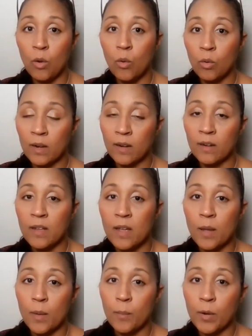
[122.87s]
or
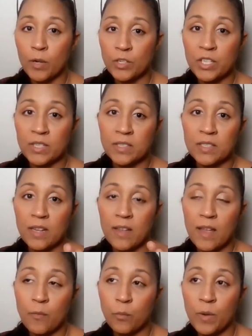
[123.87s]
purchased
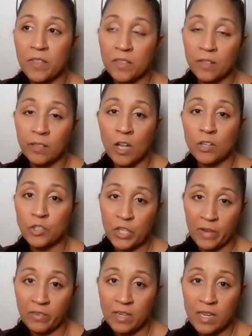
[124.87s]
with
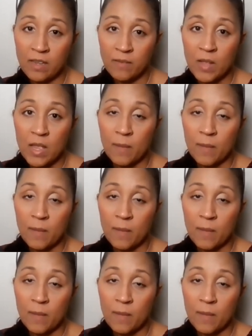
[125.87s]
longevity,